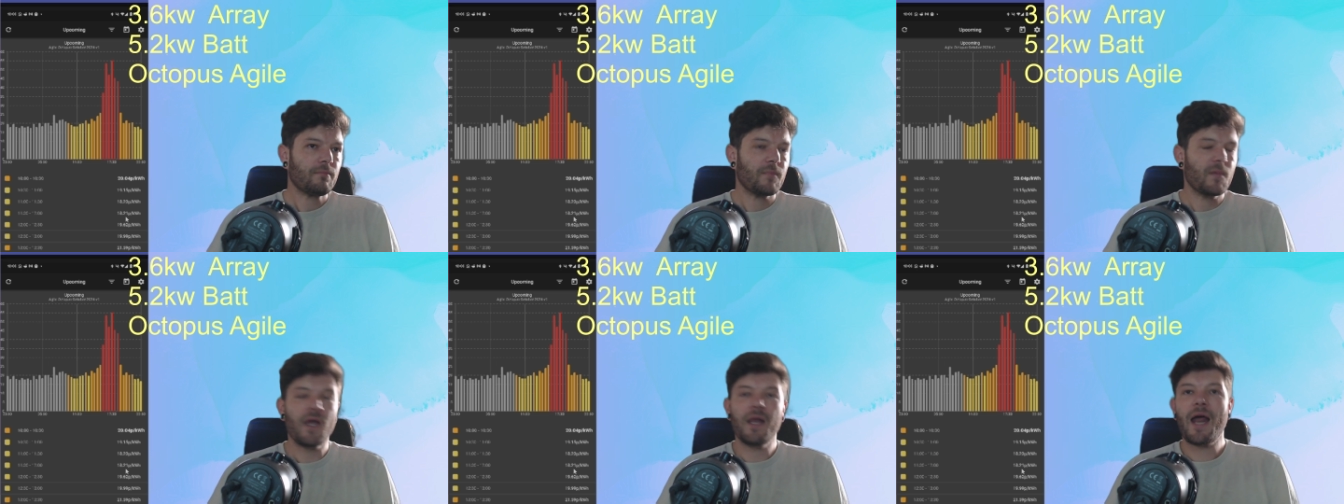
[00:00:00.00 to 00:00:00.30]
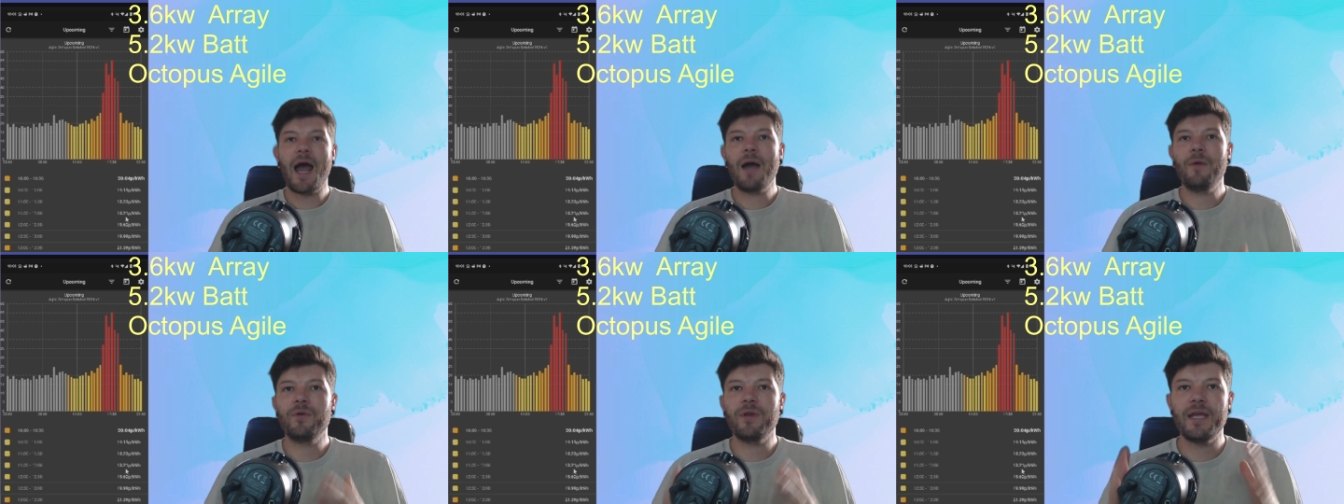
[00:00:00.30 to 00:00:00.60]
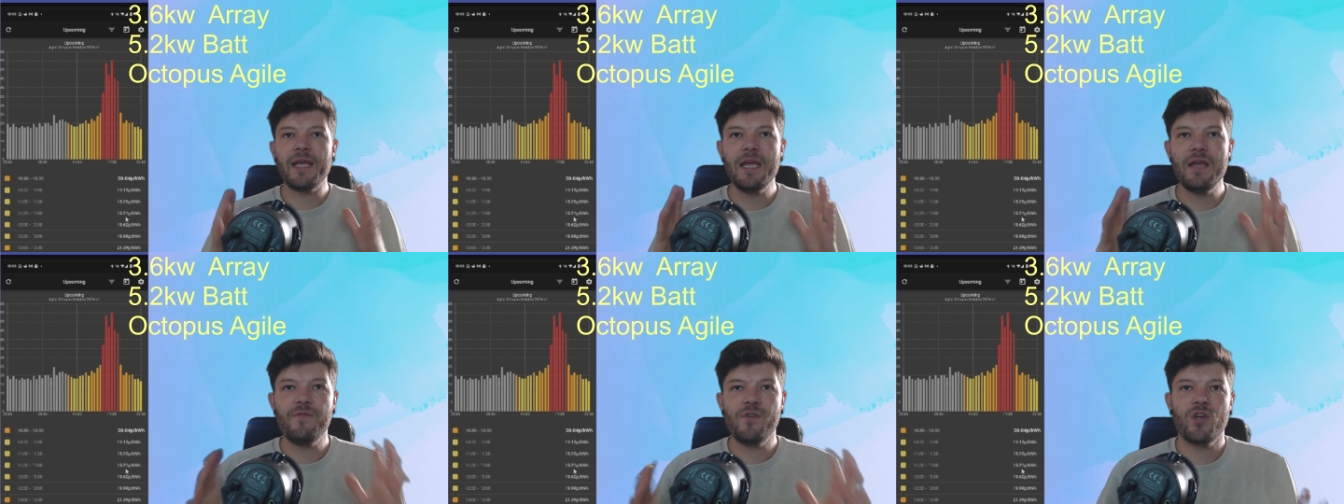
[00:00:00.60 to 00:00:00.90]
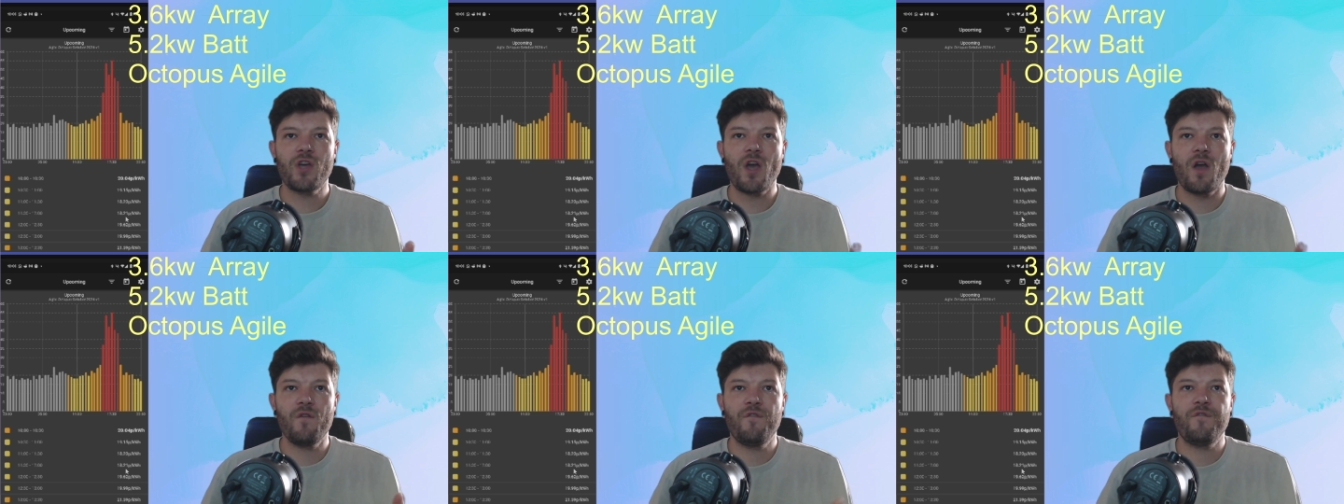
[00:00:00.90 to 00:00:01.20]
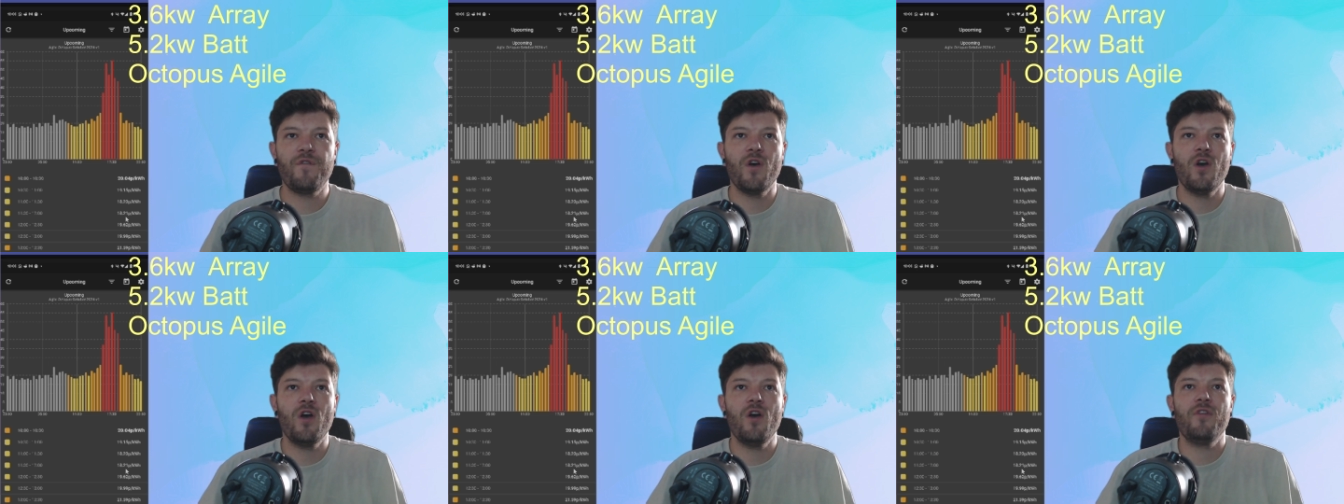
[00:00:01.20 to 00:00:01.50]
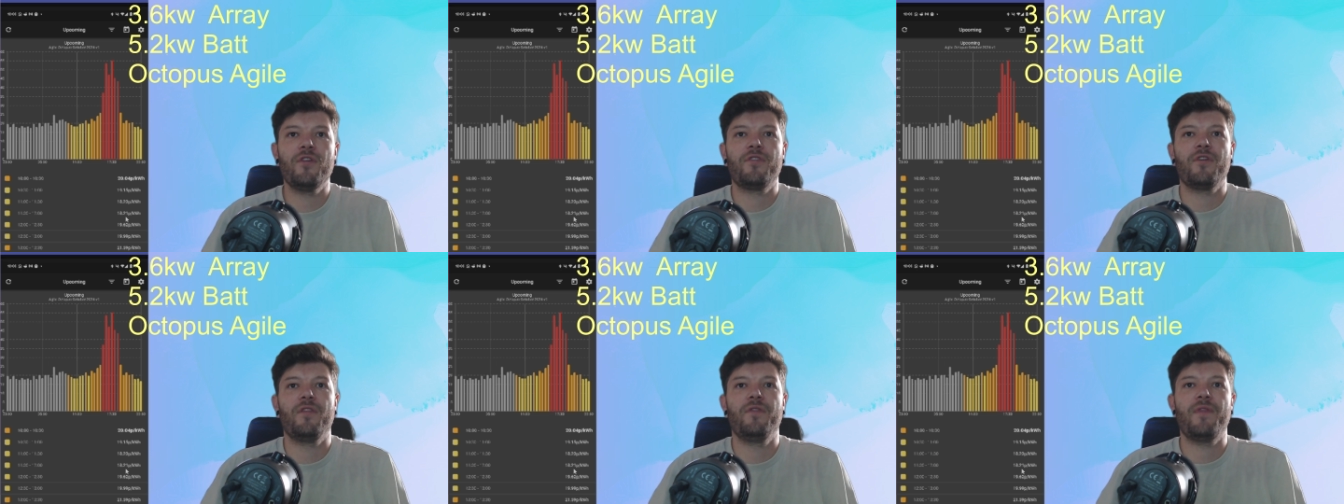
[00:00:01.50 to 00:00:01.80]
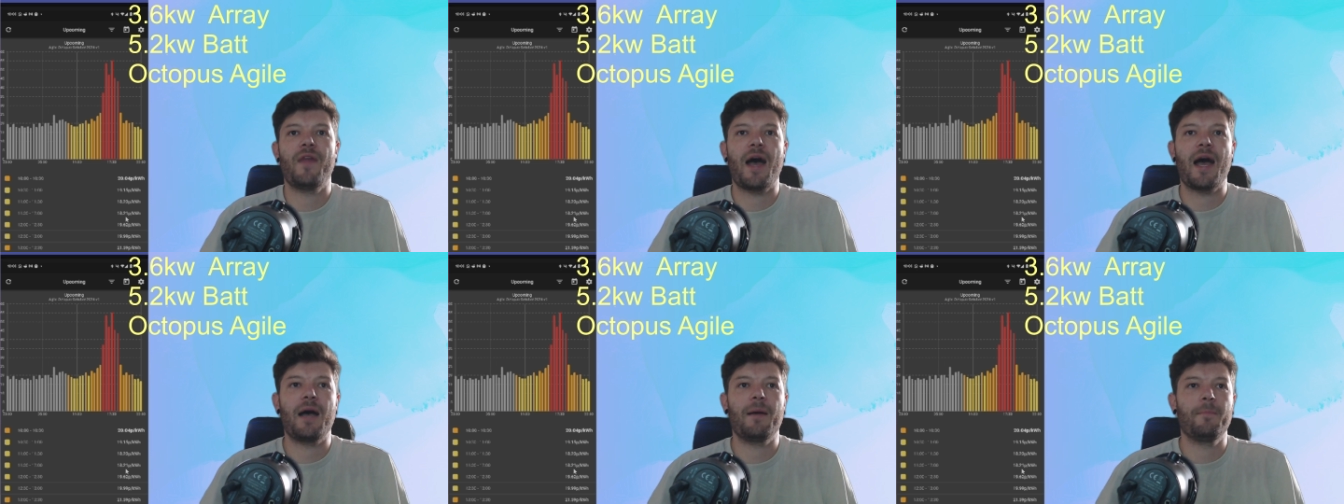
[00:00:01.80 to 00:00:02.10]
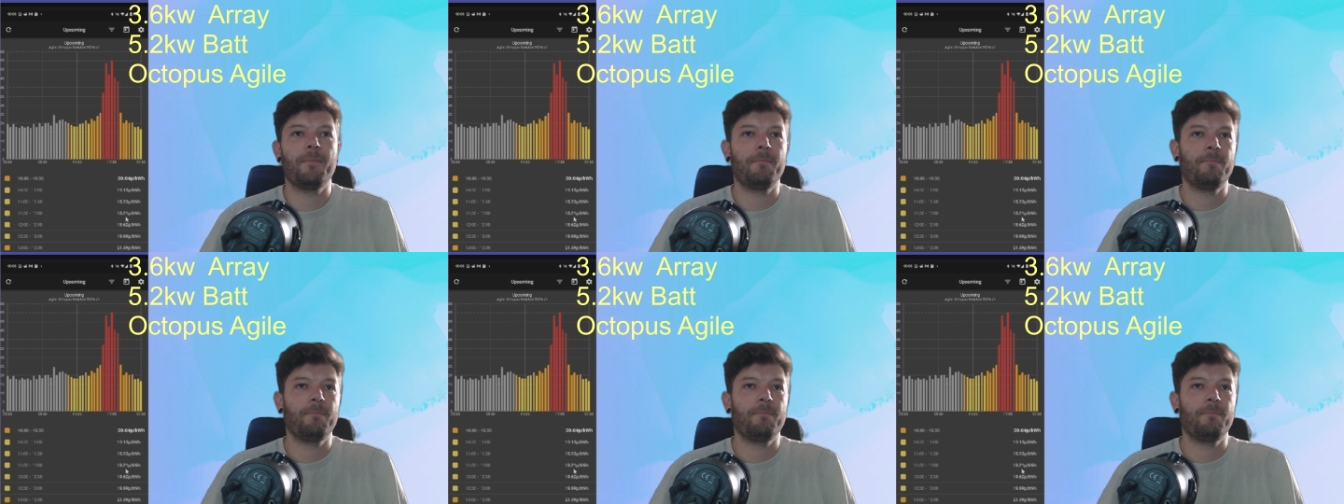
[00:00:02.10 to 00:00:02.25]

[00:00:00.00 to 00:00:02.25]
And I would even go further than that.